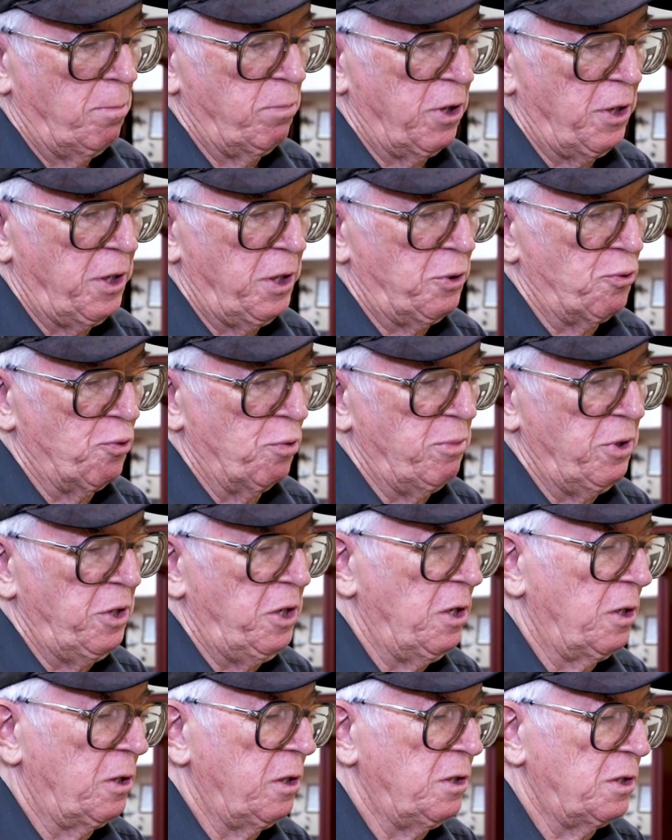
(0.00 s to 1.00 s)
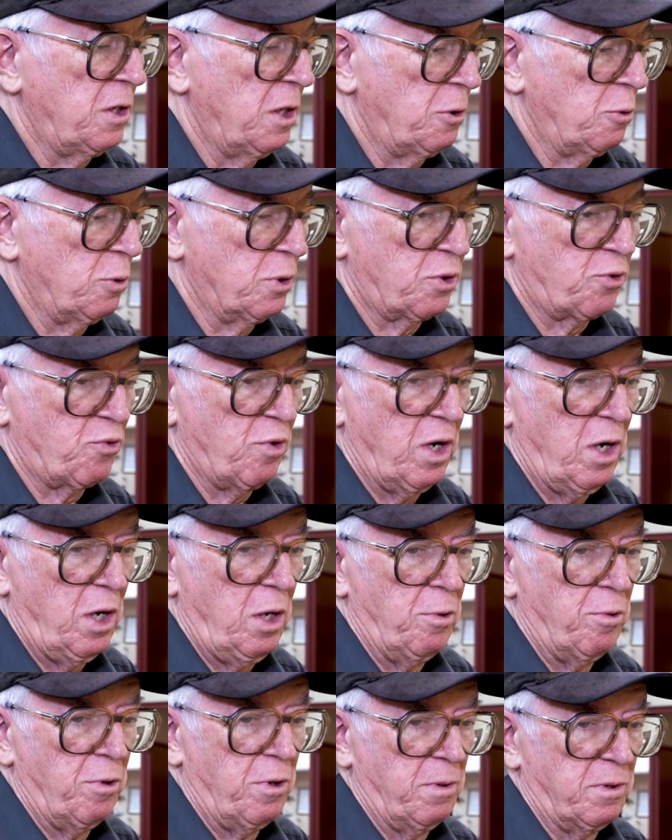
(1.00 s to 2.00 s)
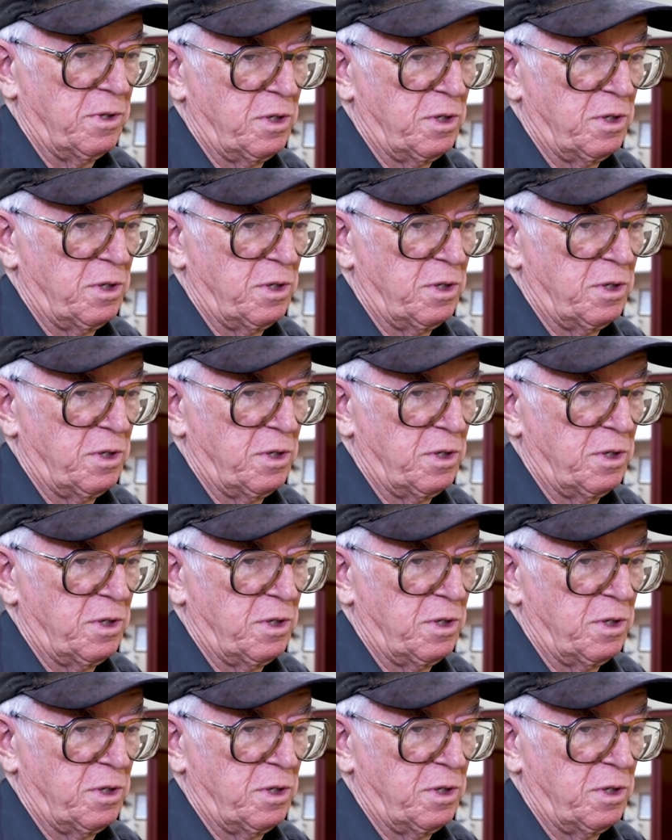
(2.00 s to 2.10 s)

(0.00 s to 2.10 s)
Planes were immediately sent to Australia, and a